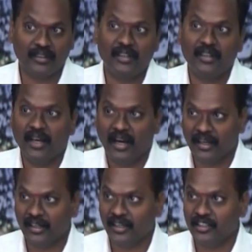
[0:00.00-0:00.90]
Then
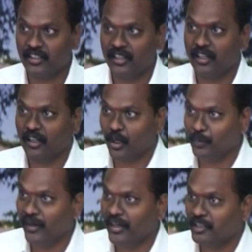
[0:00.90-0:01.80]
agricultural,
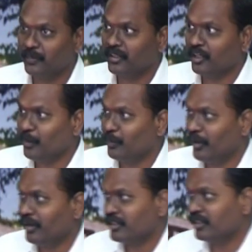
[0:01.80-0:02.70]
crop management, crop
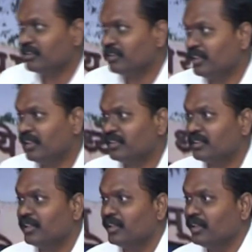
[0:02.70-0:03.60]
production engineers.
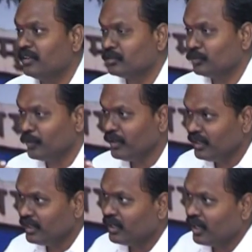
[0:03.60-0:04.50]
So we
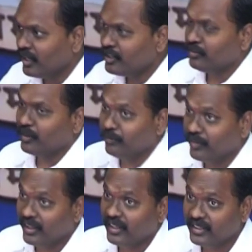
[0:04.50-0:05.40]
need knowledge from
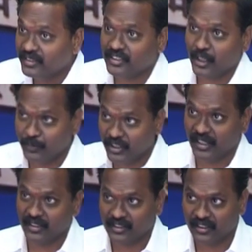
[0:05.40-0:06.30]
various
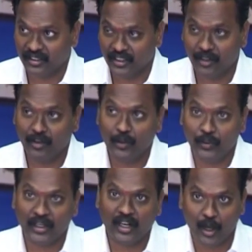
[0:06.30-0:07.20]
subjects, then only
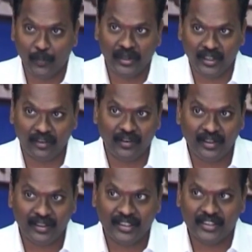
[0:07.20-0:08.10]
we can operate
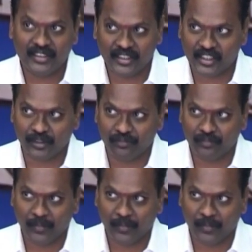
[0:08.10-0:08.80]
our system.